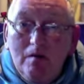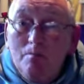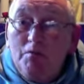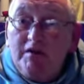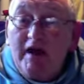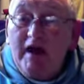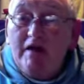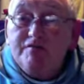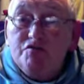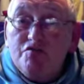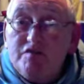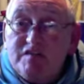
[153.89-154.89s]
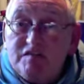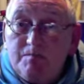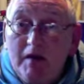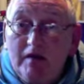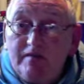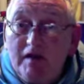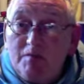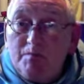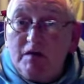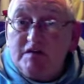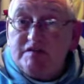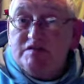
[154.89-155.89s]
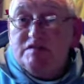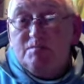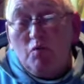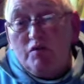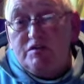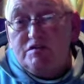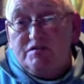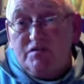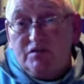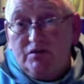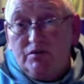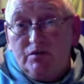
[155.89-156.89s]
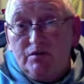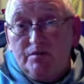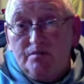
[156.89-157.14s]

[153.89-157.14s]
But I have to respect that person's point of view,